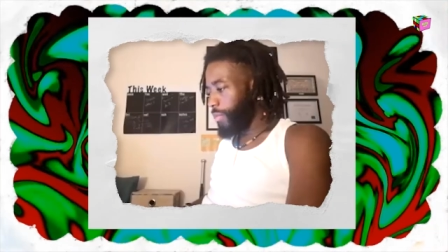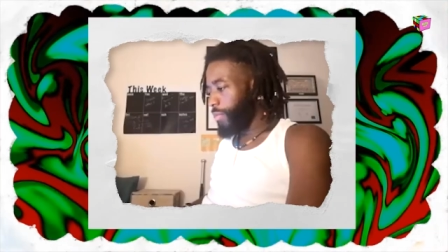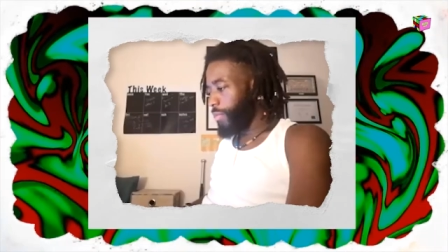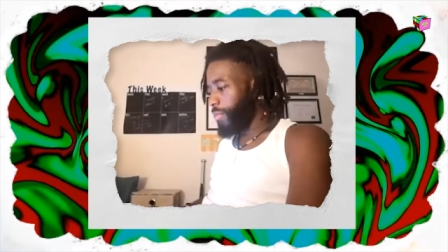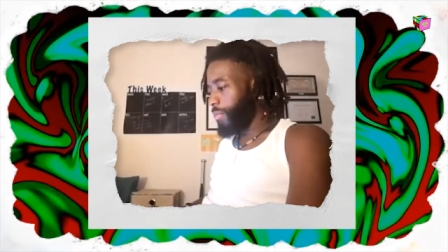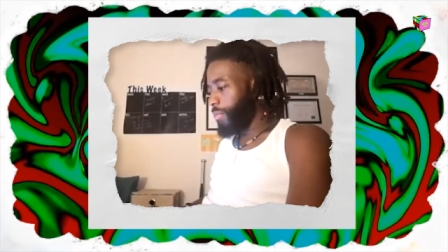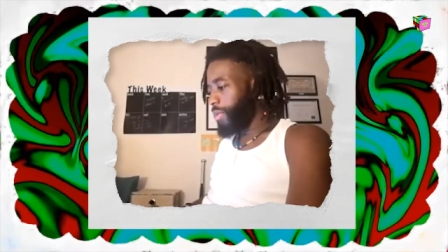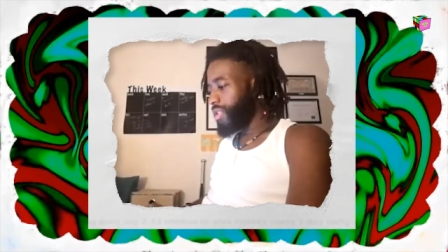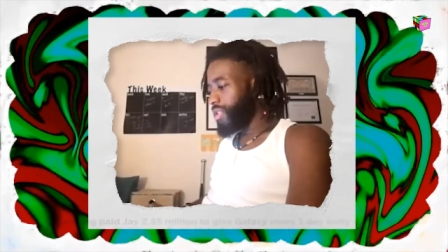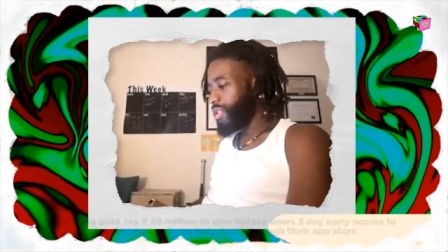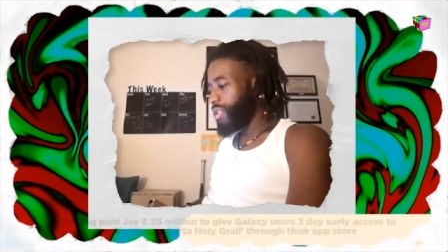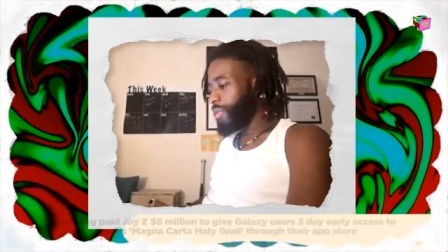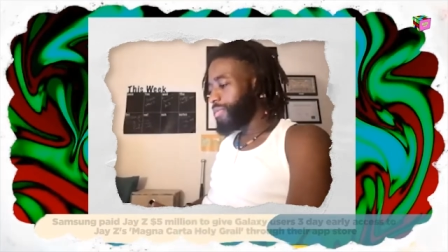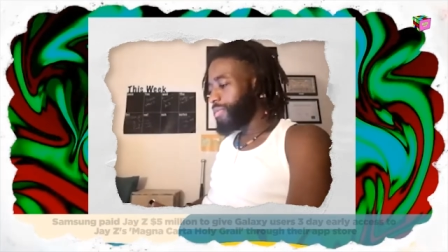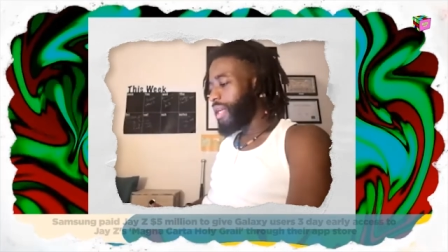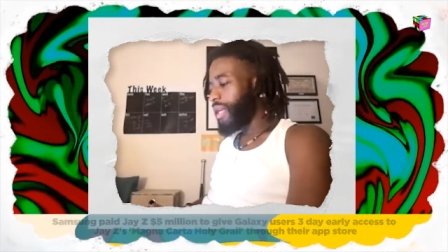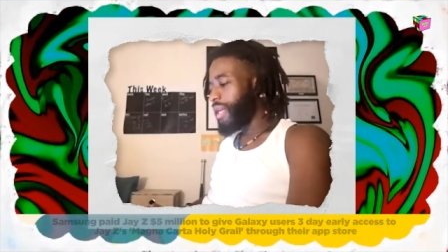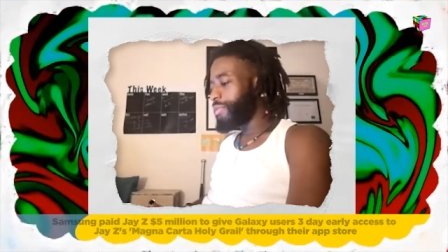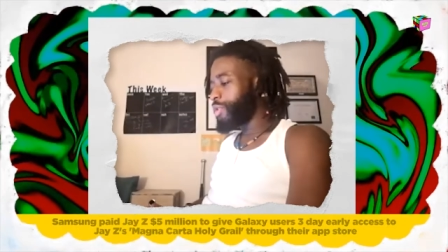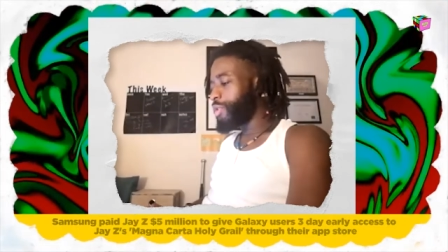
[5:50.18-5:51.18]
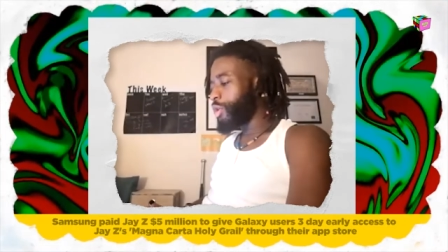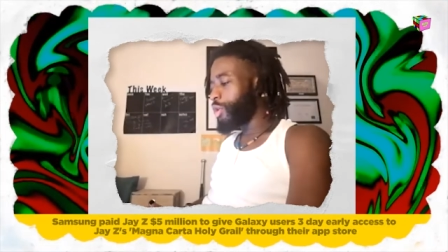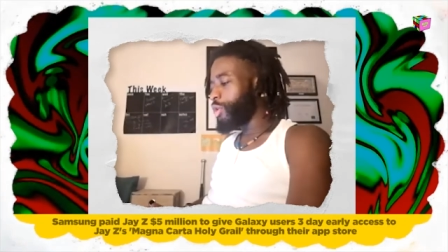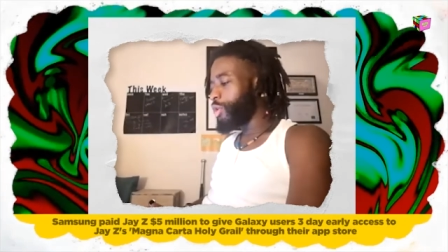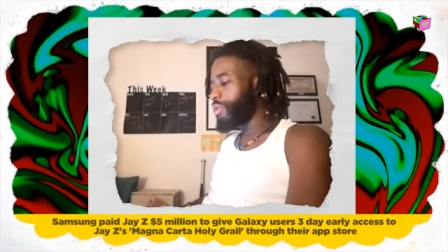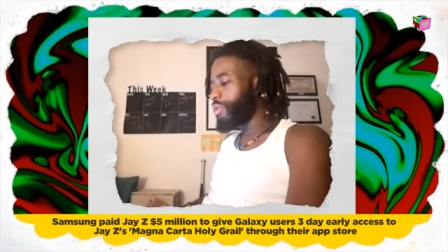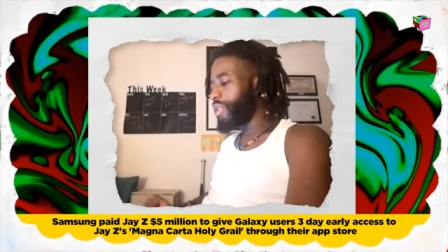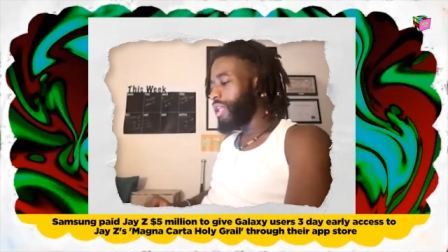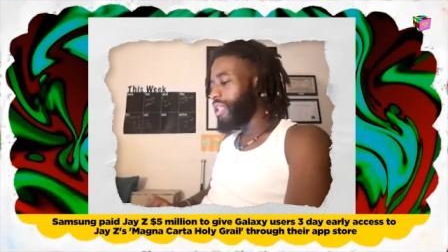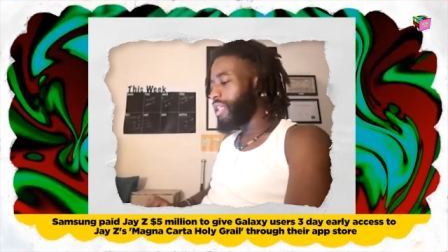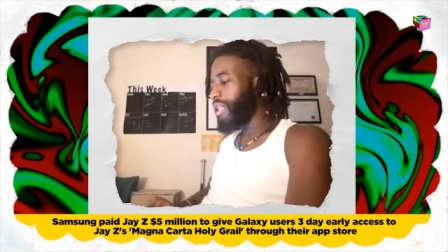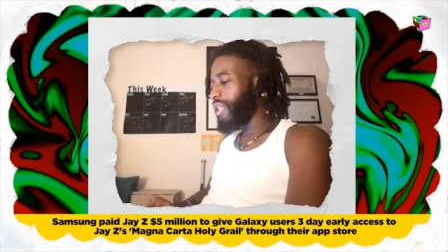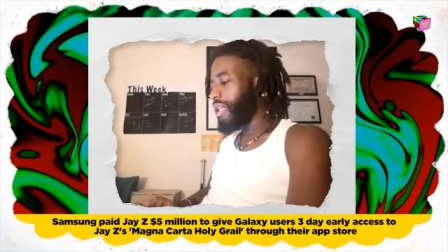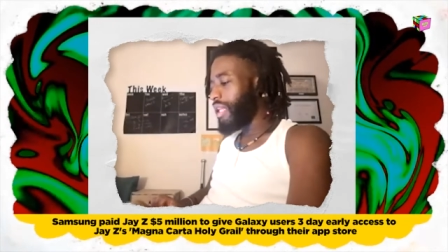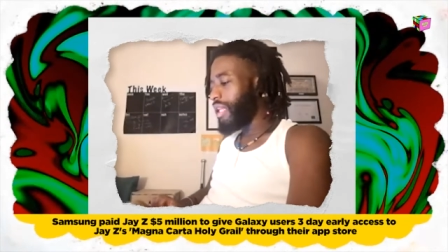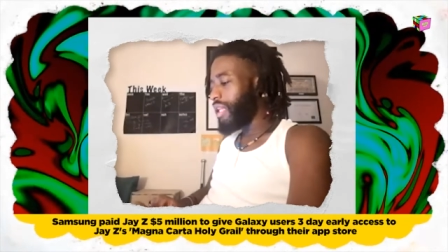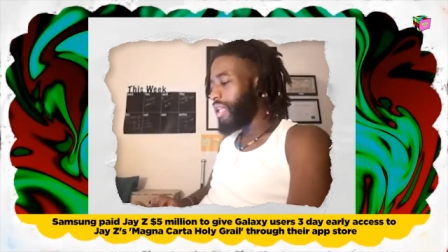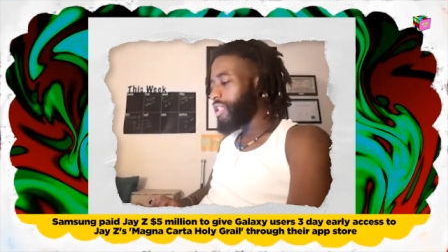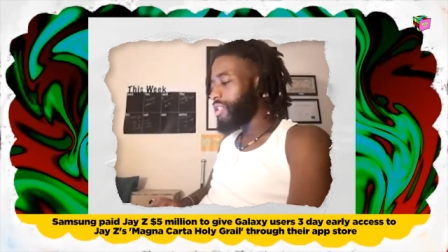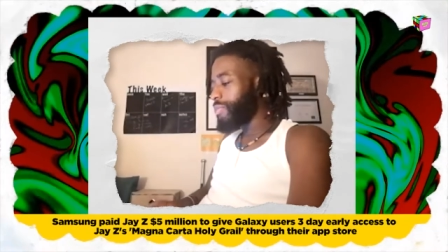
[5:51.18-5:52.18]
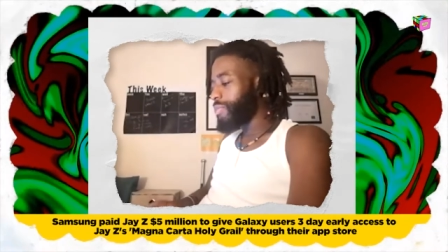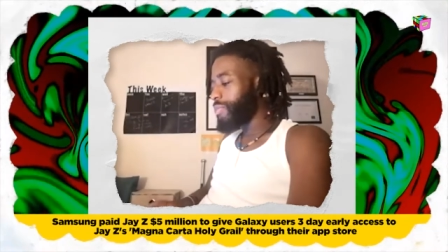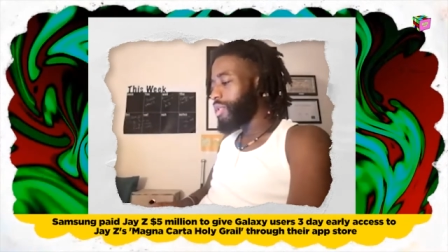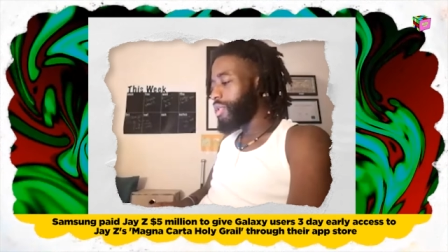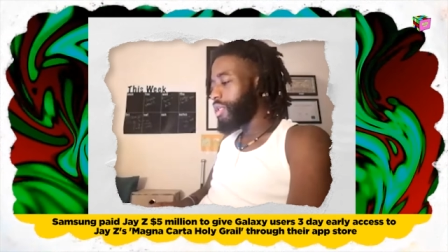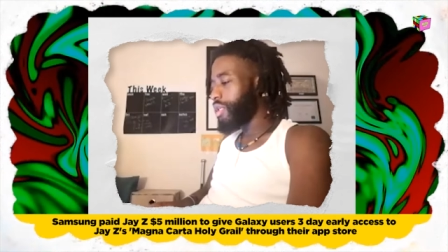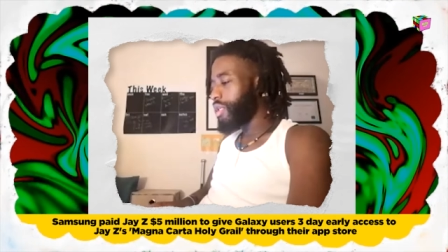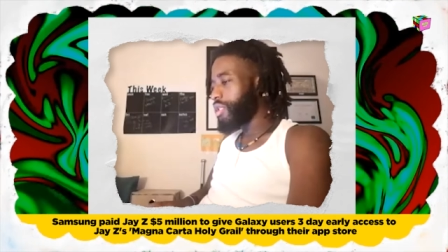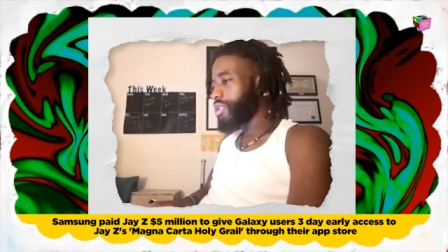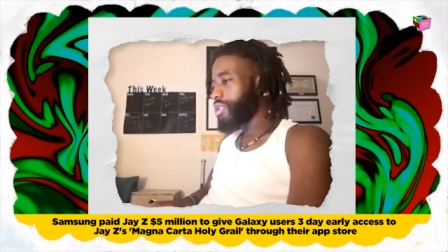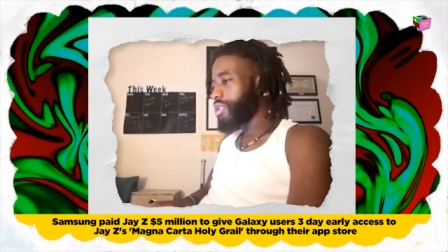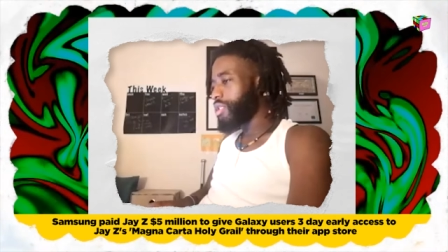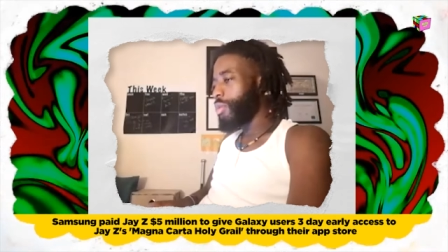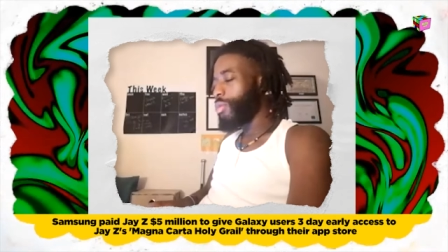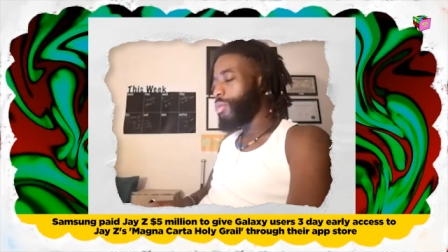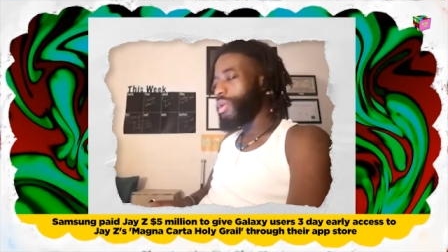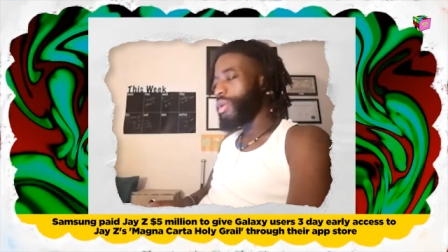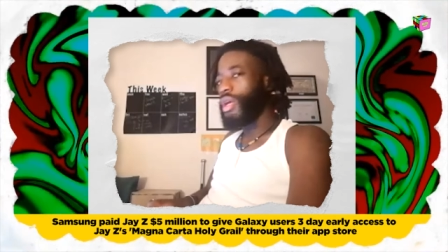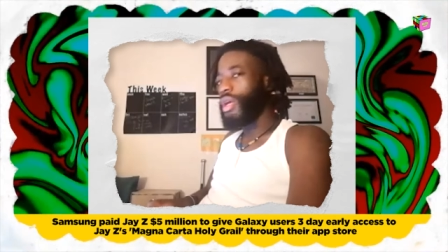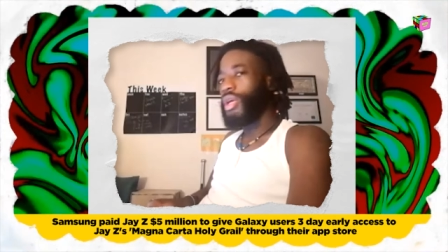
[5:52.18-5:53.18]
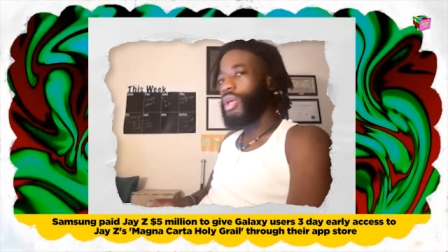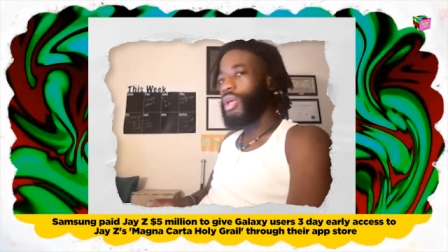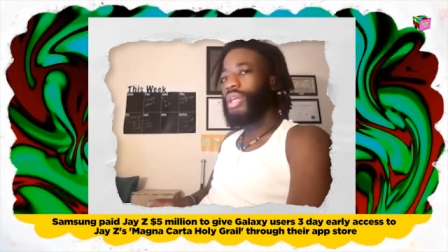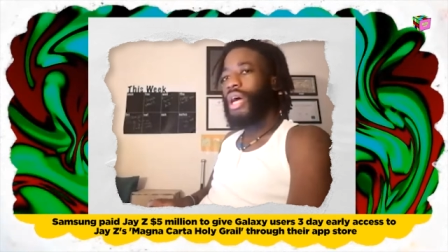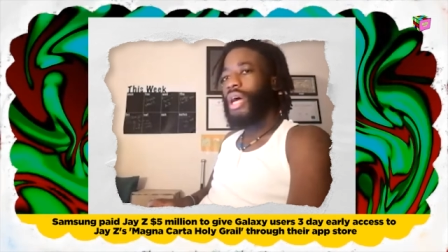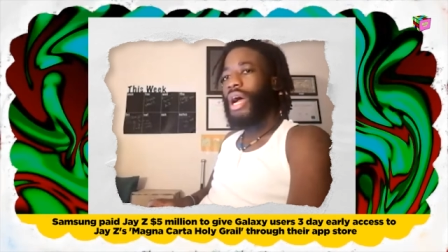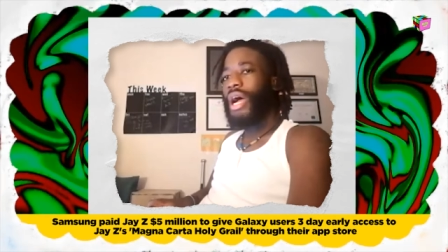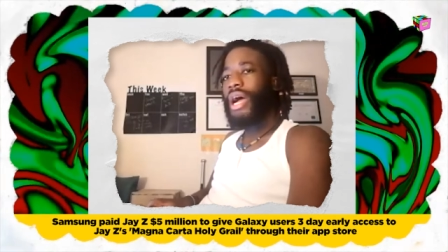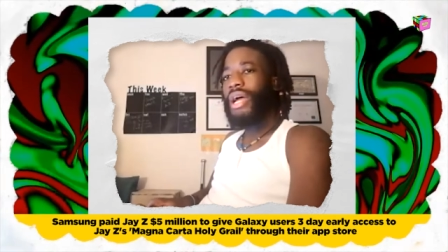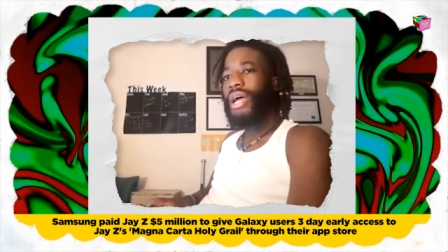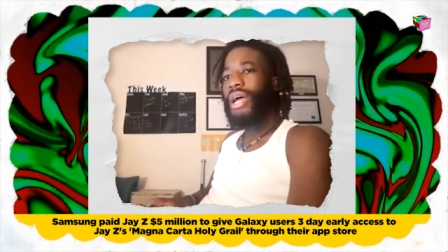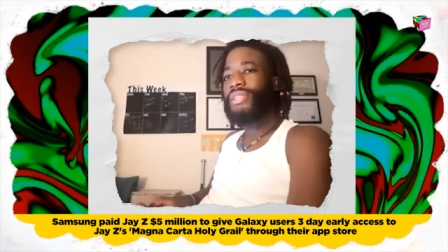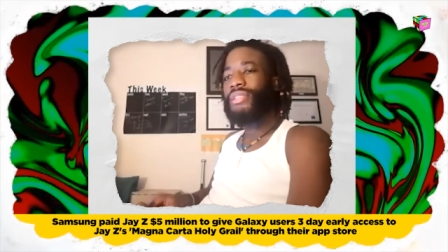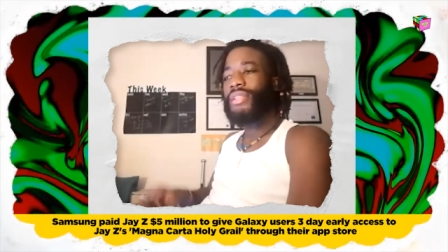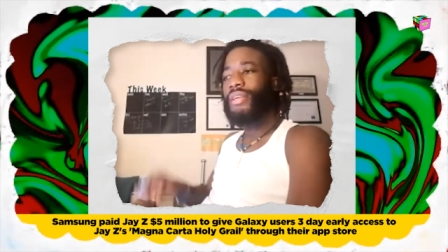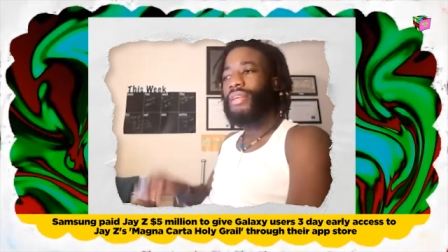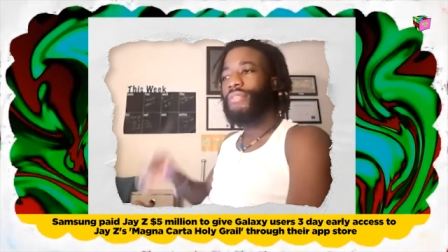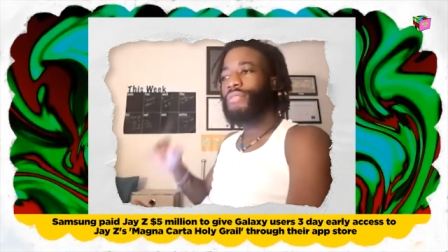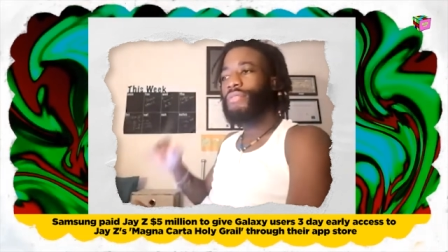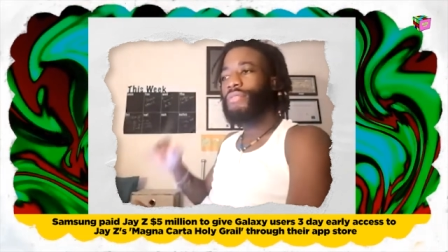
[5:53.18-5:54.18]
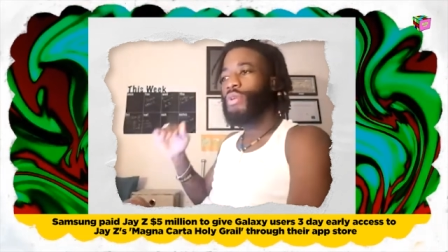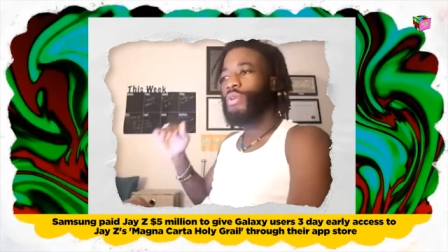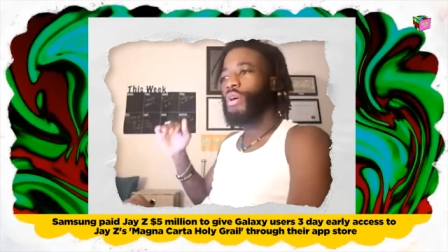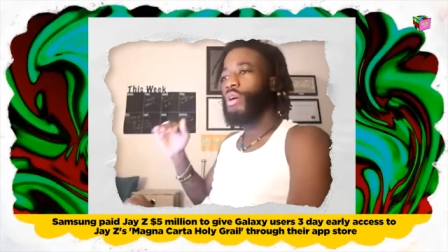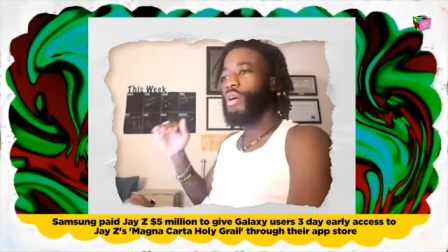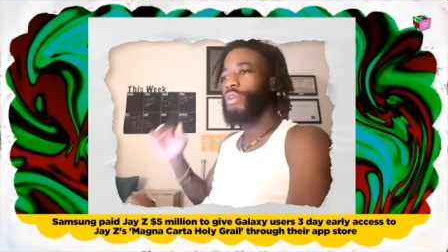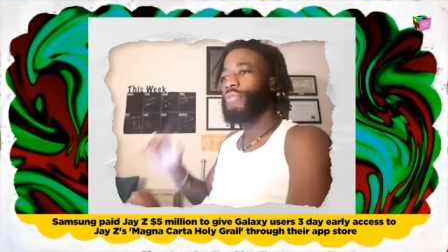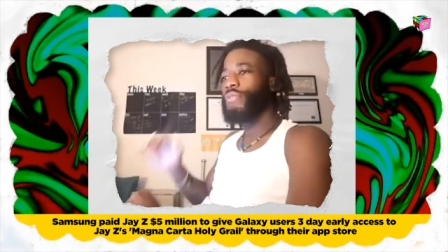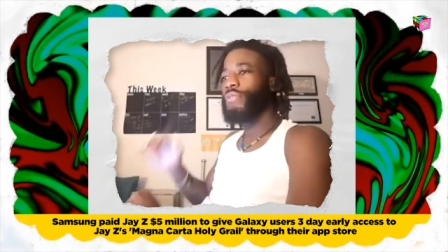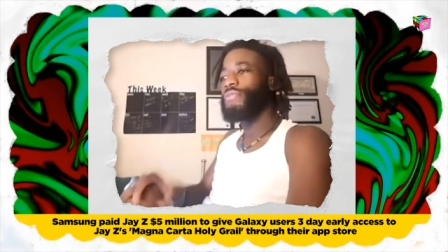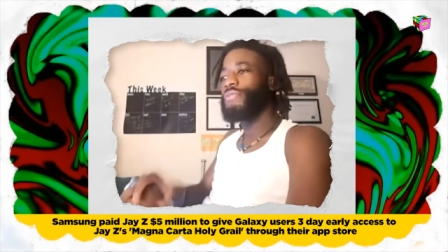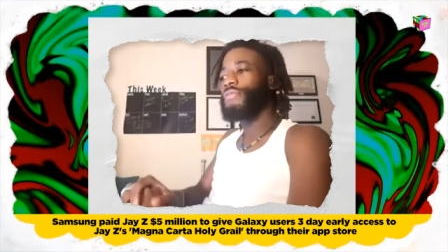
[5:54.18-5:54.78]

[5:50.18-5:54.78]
But sometimes, don't you think that is because when you're on the highest level